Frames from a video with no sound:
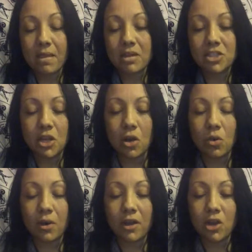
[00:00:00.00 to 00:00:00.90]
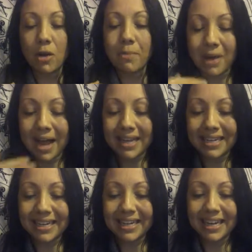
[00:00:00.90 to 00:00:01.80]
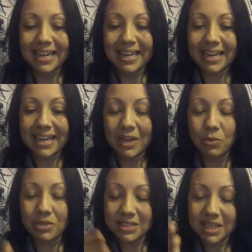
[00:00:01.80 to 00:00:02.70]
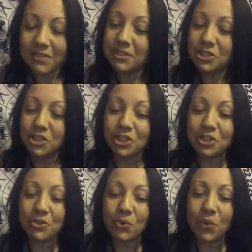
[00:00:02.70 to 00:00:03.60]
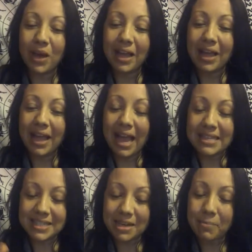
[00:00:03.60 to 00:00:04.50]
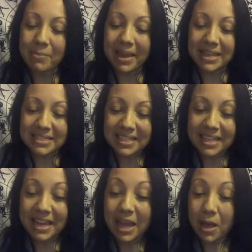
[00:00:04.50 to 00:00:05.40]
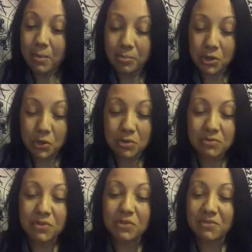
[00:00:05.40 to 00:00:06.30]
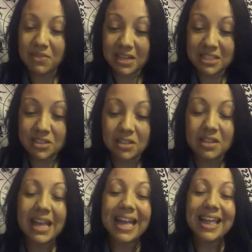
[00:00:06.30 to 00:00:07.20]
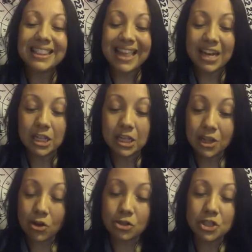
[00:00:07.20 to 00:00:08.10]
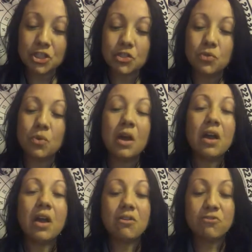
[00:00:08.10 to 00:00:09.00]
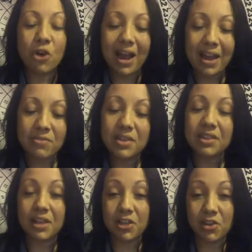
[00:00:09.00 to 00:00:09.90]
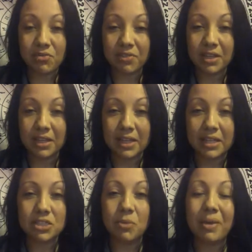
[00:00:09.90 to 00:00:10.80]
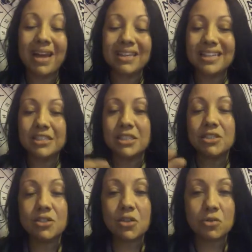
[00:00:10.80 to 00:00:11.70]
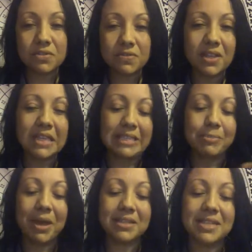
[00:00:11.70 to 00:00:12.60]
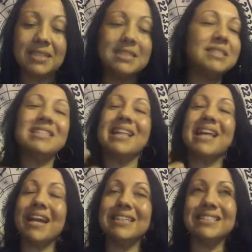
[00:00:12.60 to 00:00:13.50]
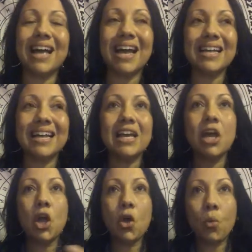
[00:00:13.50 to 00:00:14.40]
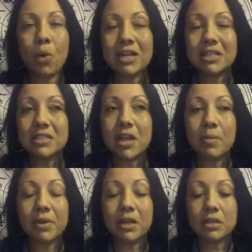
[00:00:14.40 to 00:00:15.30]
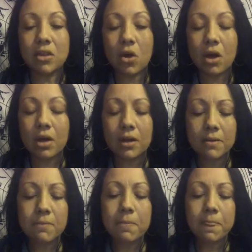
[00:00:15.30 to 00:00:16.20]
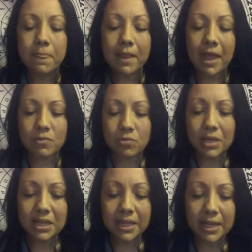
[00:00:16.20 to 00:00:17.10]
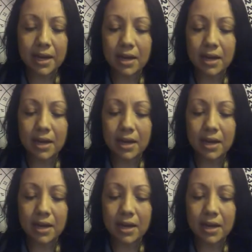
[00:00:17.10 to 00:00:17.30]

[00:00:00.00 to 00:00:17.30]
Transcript: So your body was given to you as an amazing, beautiful vessel that alerts you for everything you're feeling. So pay attention to those feelings. Pay attention to that anxiety when it's coming along, and really